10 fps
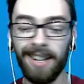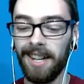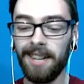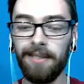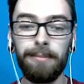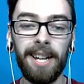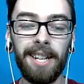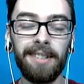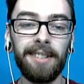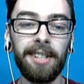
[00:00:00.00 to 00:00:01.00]
Not even
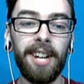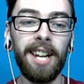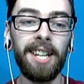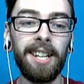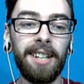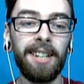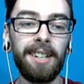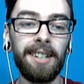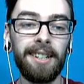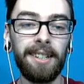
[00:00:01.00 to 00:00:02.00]
bad, Scraggy!
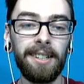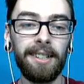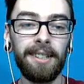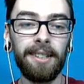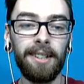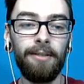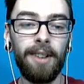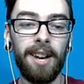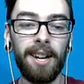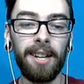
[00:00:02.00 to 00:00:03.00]

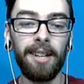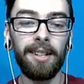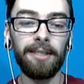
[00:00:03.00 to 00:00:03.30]
Alright.